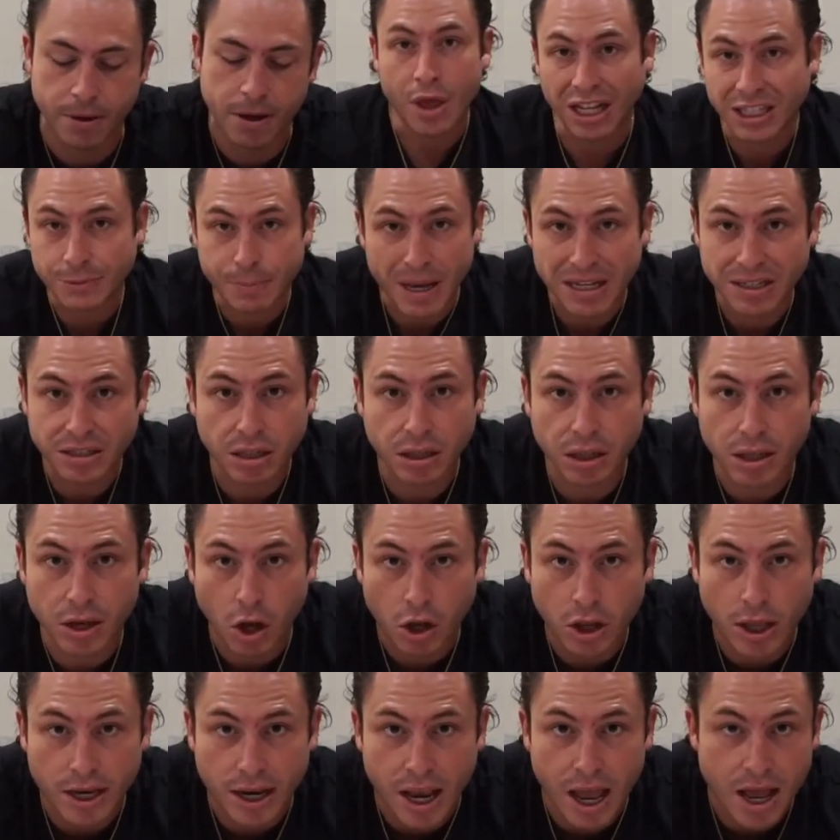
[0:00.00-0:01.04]
That's basically
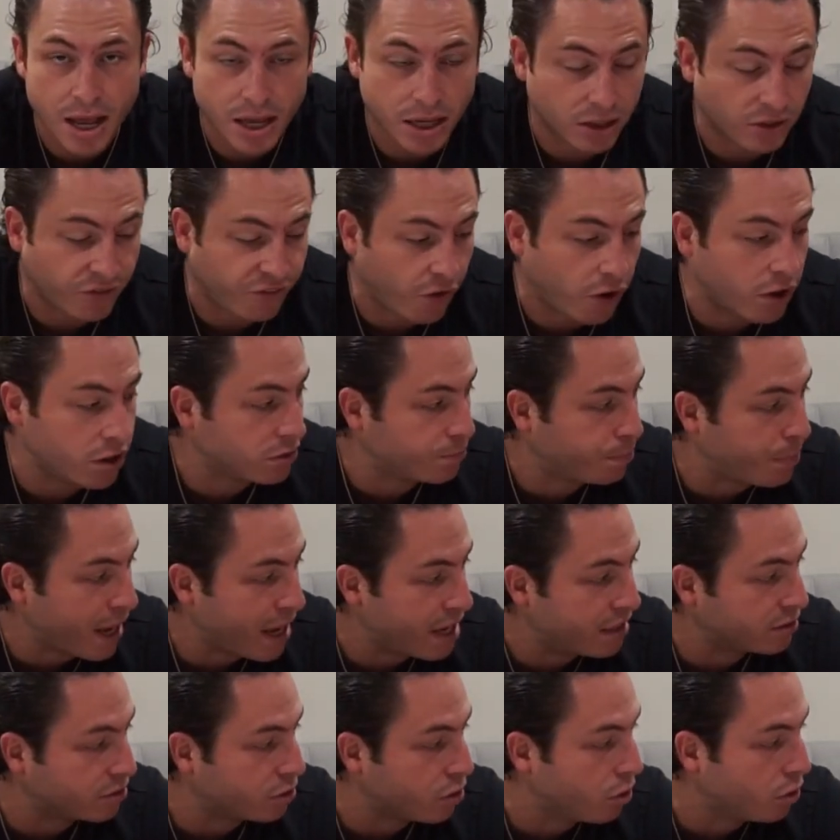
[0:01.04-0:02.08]
all I got as far as
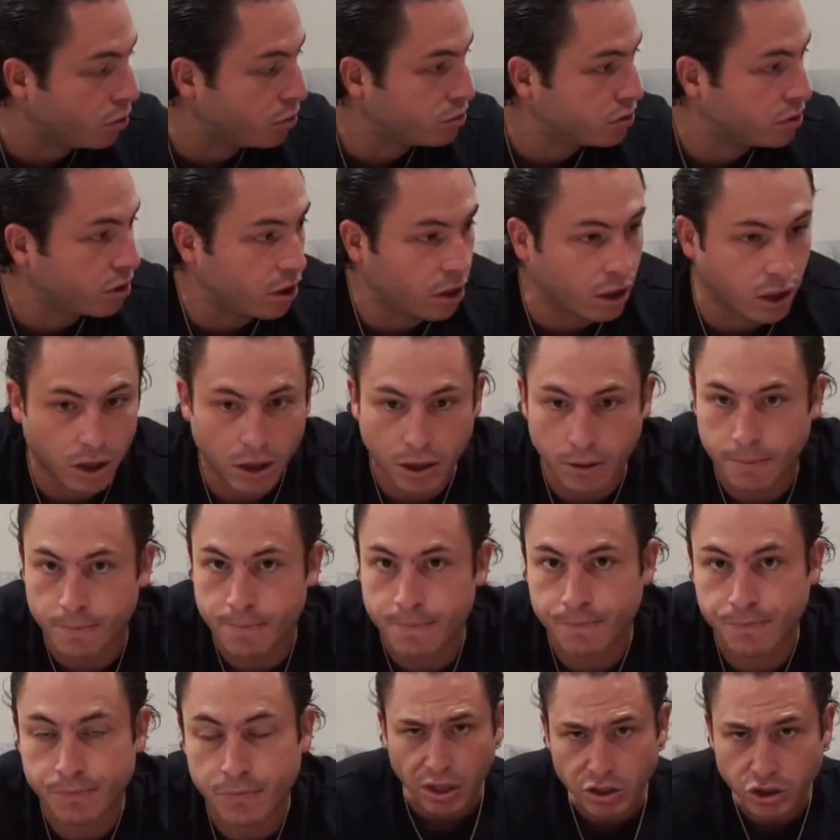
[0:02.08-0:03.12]
pants goes.
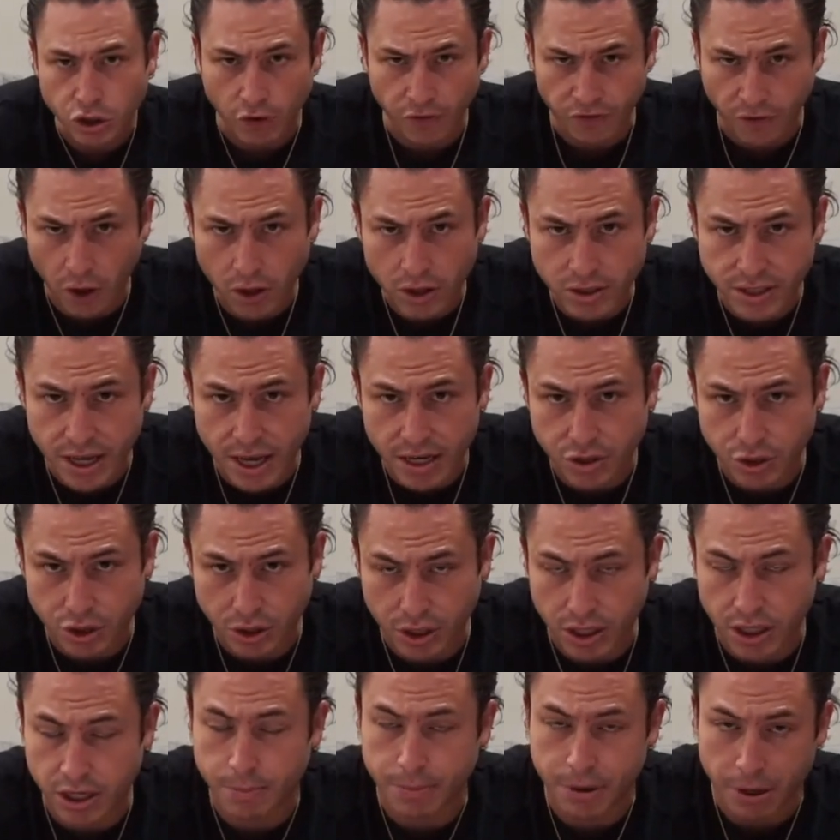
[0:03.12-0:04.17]
So fall is actually
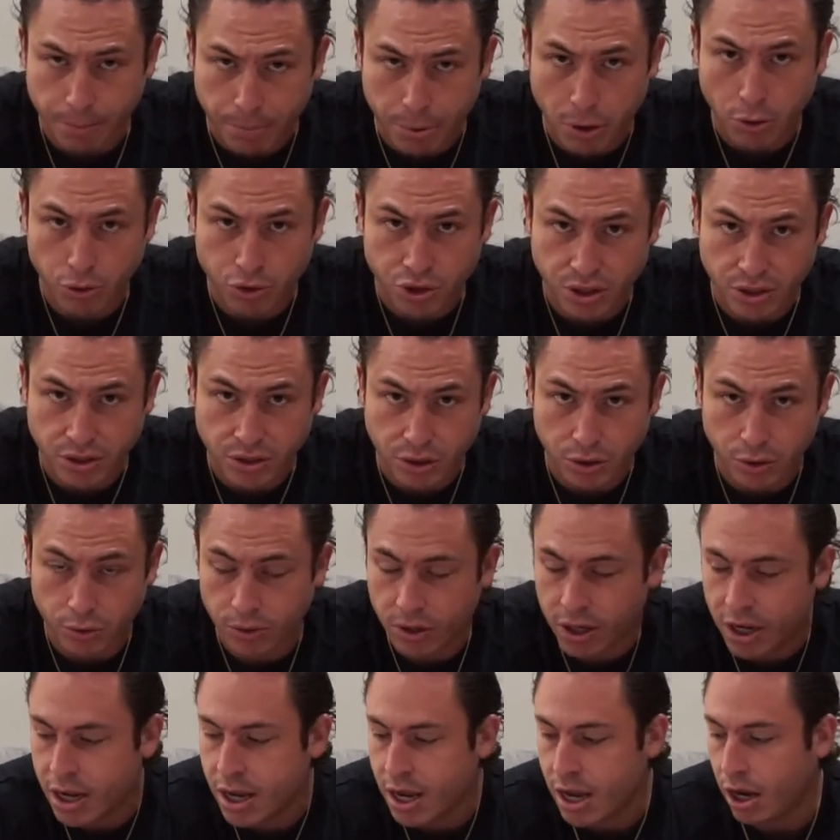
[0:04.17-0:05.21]
going to be approaching soon,
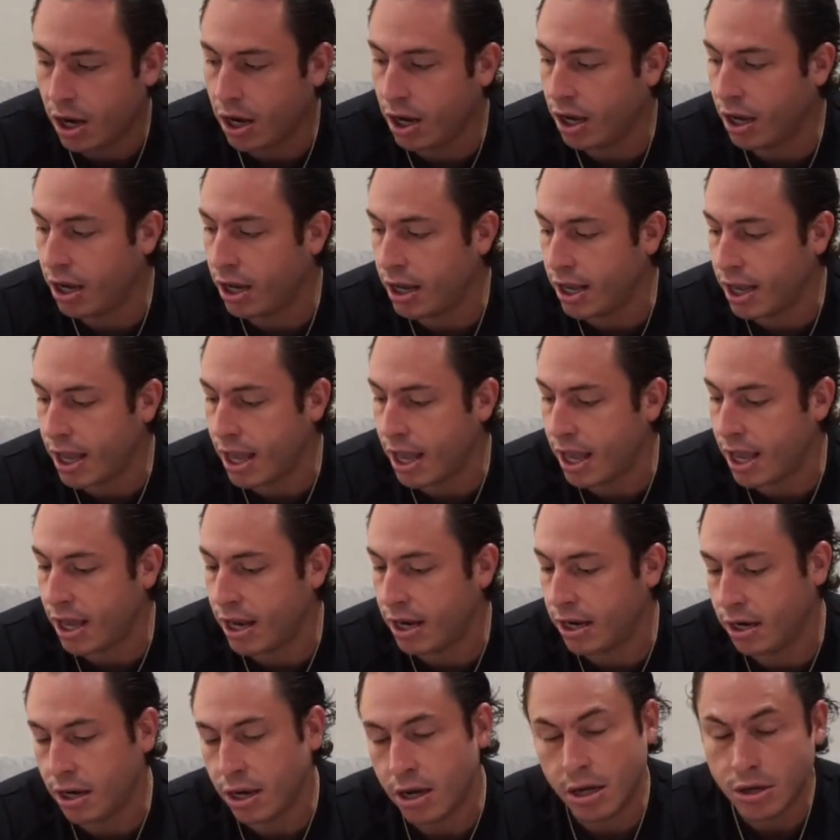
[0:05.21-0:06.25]

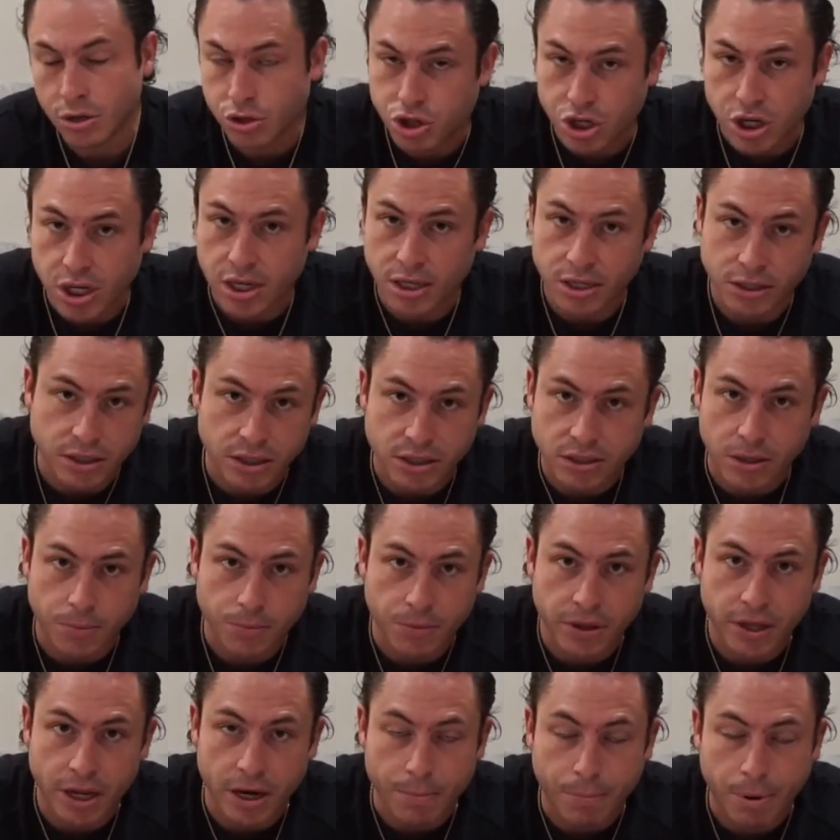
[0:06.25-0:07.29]
and jeans is
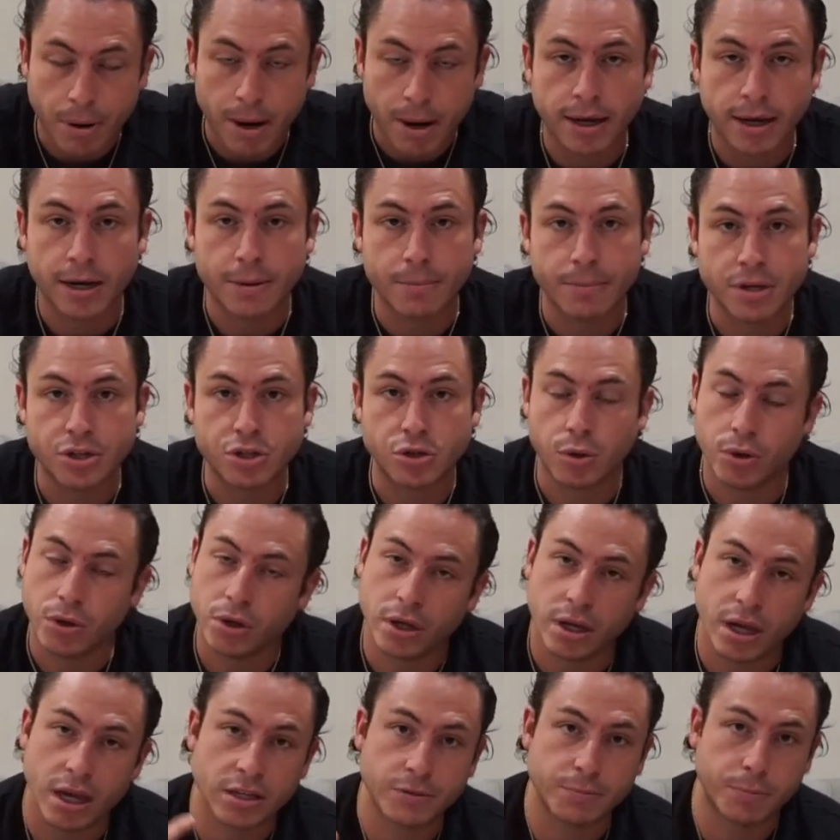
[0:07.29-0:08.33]
something that I'm going to be showing
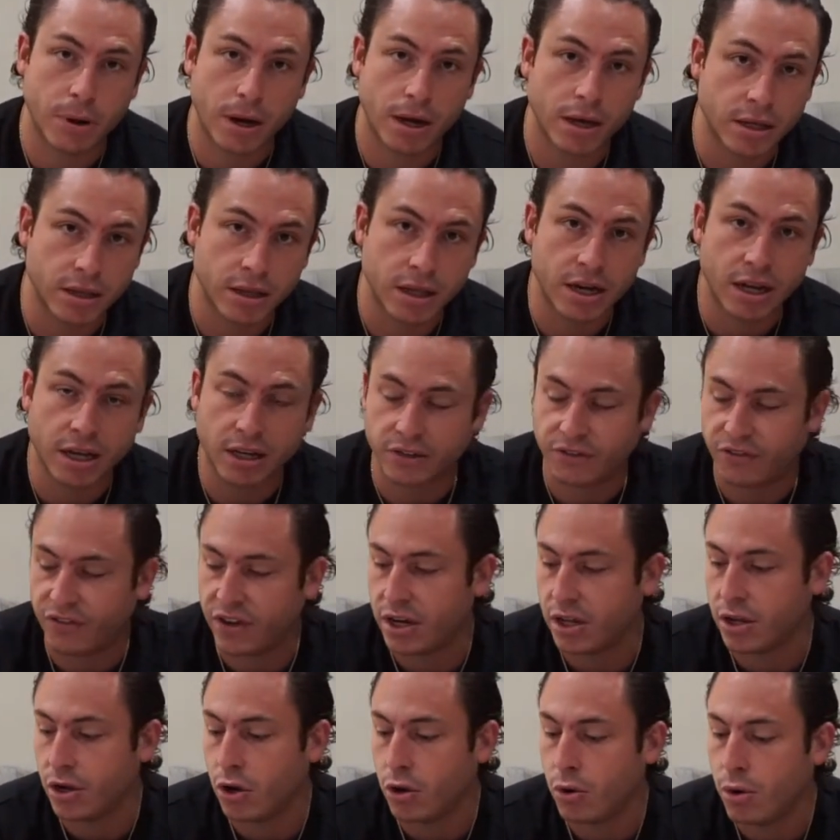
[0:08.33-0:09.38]
you guys probably in the next
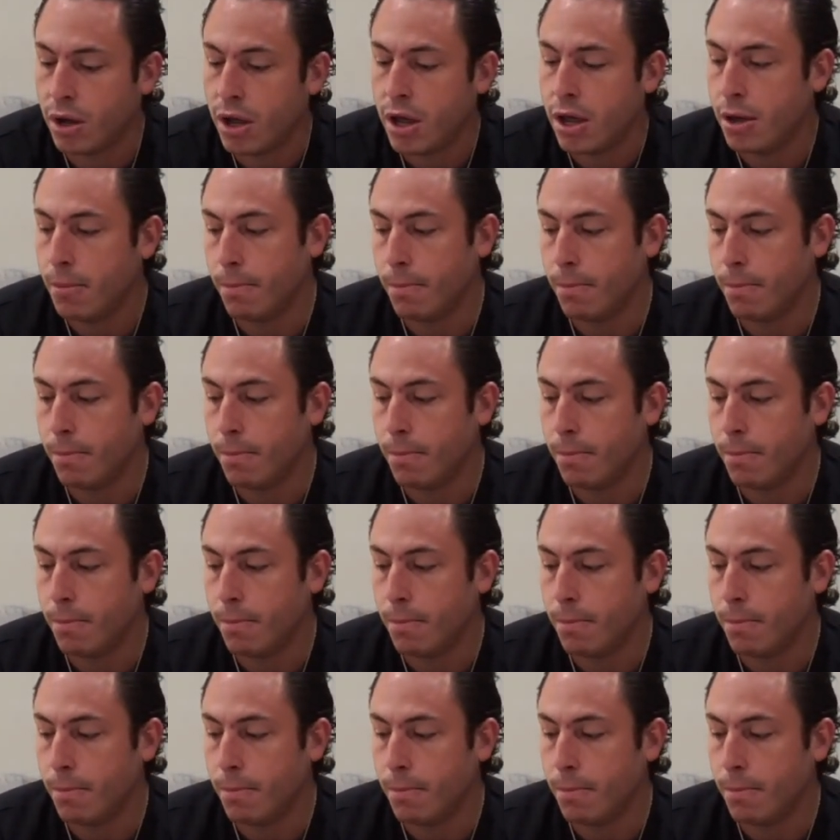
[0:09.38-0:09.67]
video.